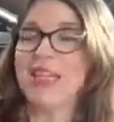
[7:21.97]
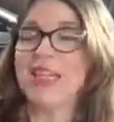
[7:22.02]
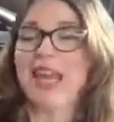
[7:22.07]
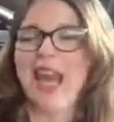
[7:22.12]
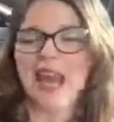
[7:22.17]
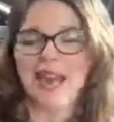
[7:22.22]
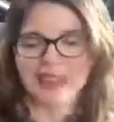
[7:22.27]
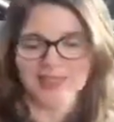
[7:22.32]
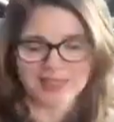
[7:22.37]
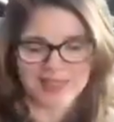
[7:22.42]

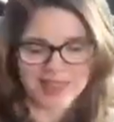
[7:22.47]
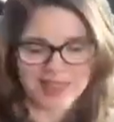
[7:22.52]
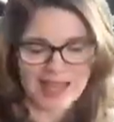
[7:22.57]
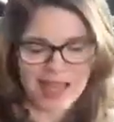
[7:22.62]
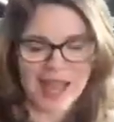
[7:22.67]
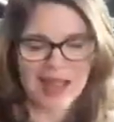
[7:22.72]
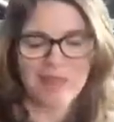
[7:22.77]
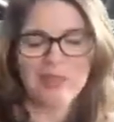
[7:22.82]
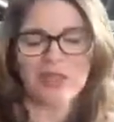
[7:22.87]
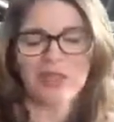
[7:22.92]
Yes,
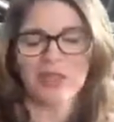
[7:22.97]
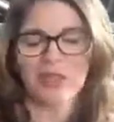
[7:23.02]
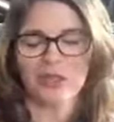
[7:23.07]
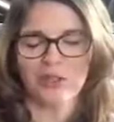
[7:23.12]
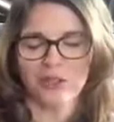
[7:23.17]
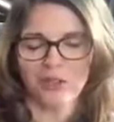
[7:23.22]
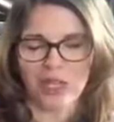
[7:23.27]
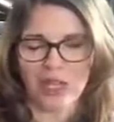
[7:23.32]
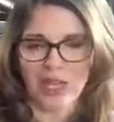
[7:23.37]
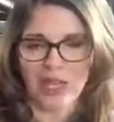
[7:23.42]

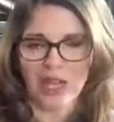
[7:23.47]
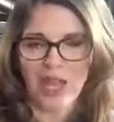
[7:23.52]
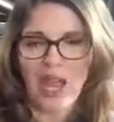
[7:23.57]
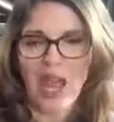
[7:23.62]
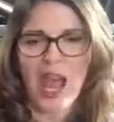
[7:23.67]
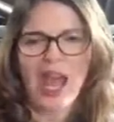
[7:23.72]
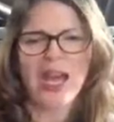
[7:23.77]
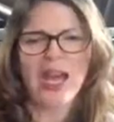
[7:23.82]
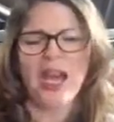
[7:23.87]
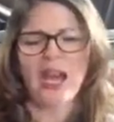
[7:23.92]
absolutely.
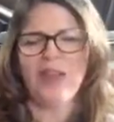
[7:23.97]
And